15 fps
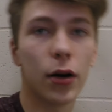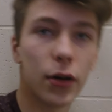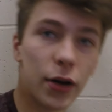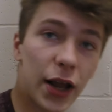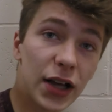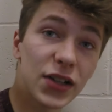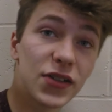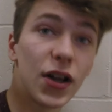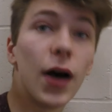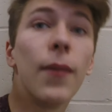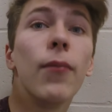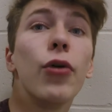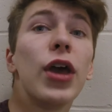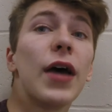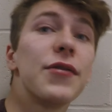Next
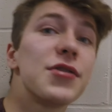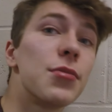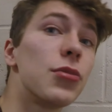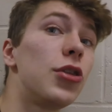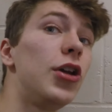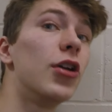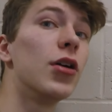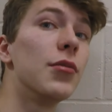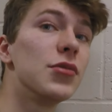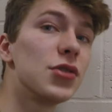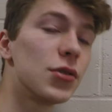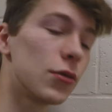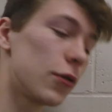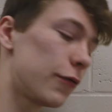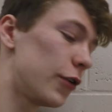up, we have some theorems.
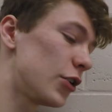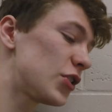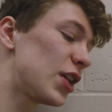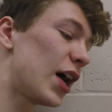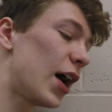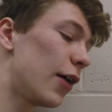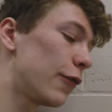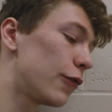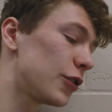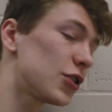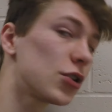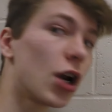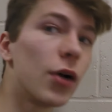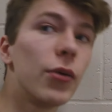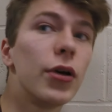First off, we'll
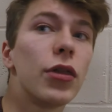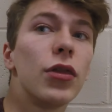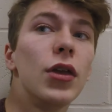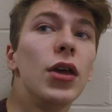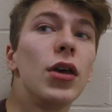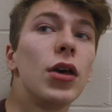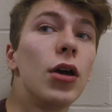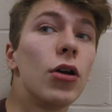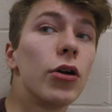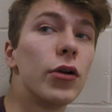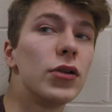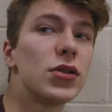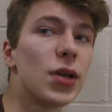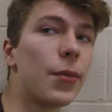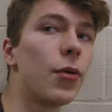start with the
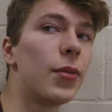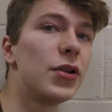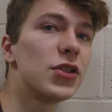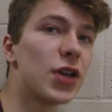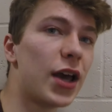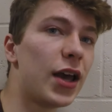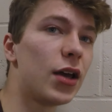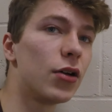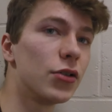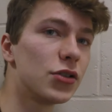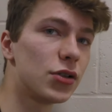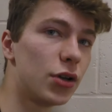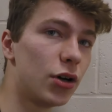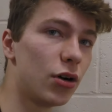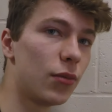congruent supplements angles
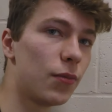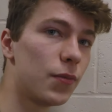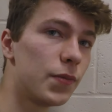theorem.